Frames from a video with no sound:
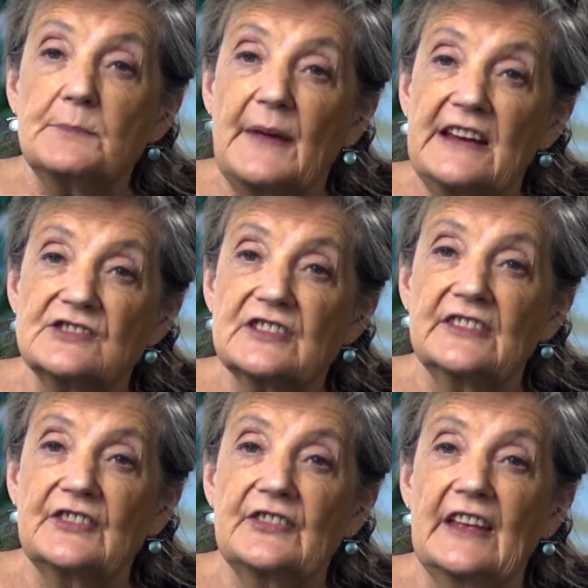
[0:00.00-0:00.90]

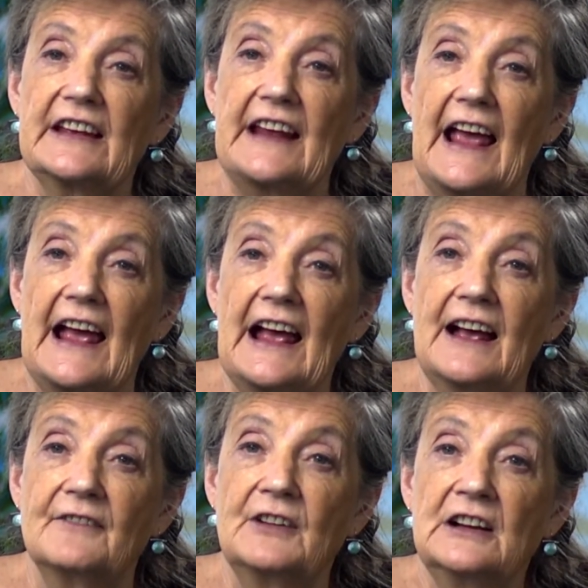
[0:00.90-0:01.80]
patients that
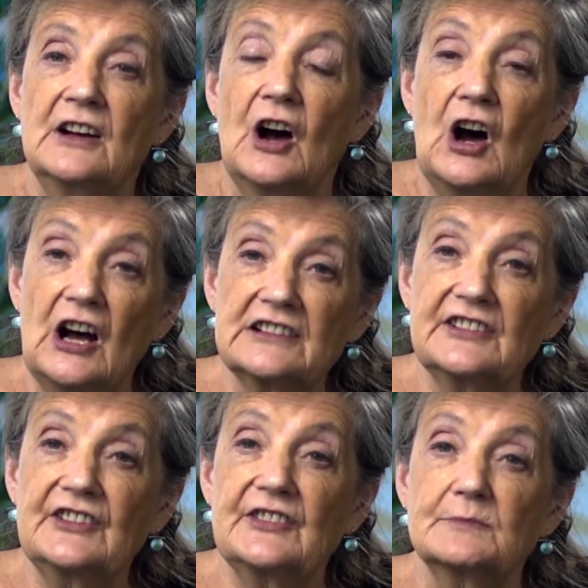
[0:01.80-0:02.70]
have
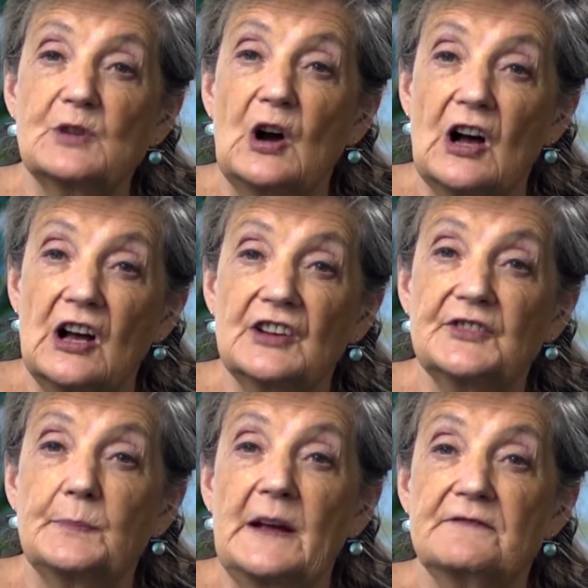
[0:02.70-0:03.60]
autism
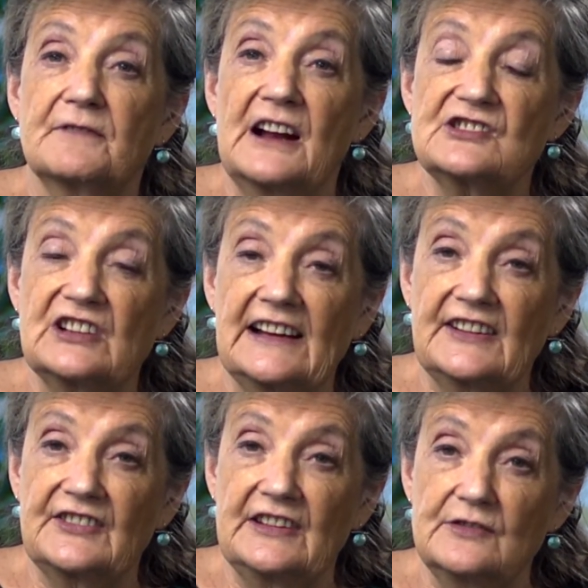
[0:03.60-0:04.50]
caused by Fragile
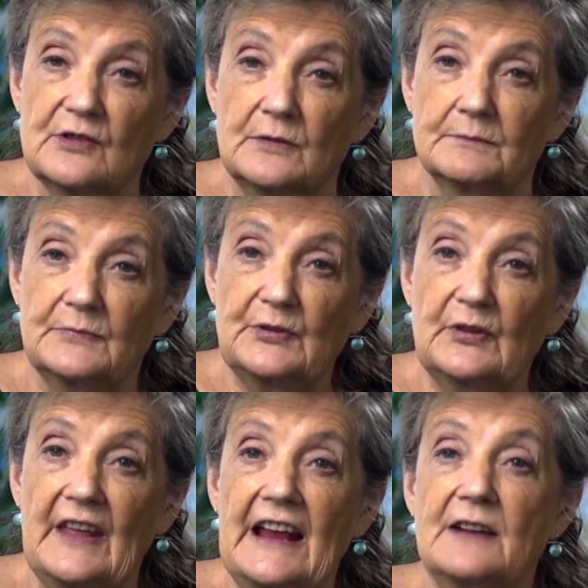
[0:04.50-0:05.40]
X syndrome. So
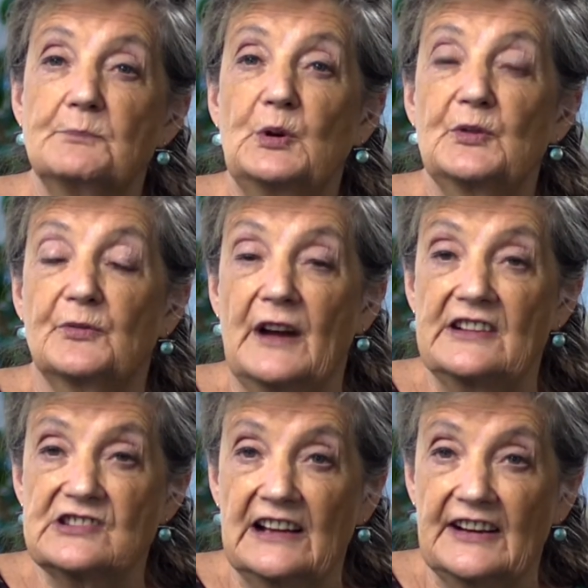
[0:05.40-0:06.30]
they have both
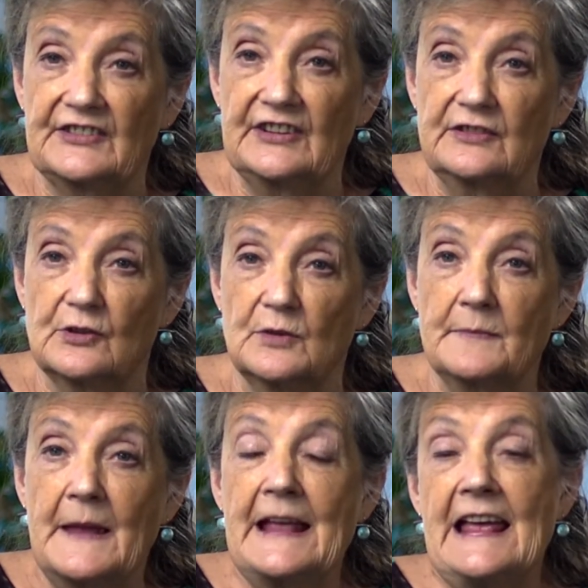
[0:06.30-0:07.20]
Fragile X syndrome
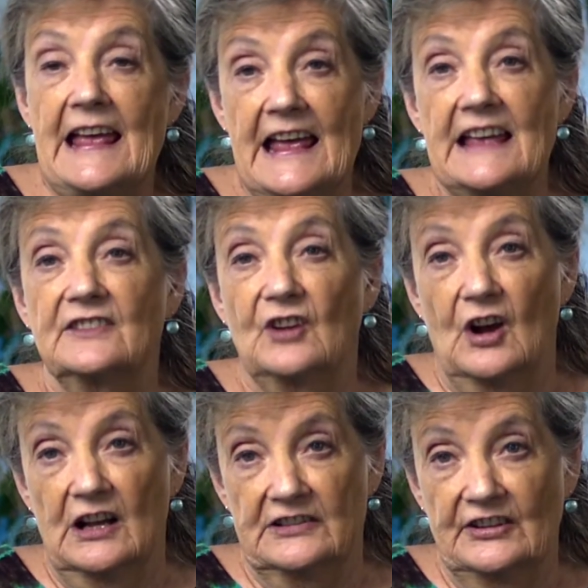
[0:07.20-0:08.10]
and
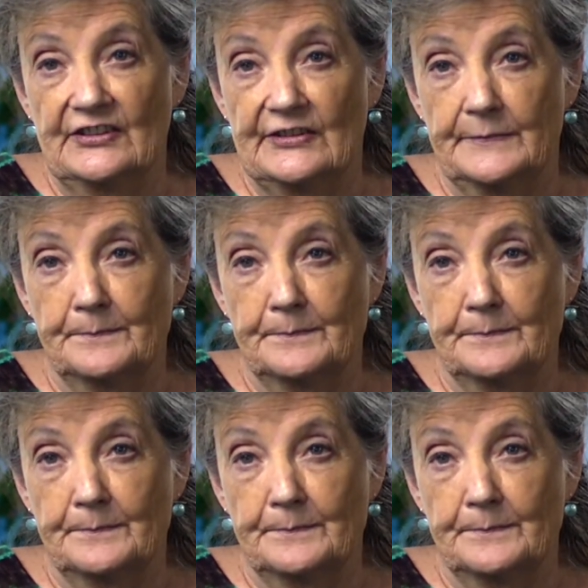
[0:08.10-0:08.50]
autism.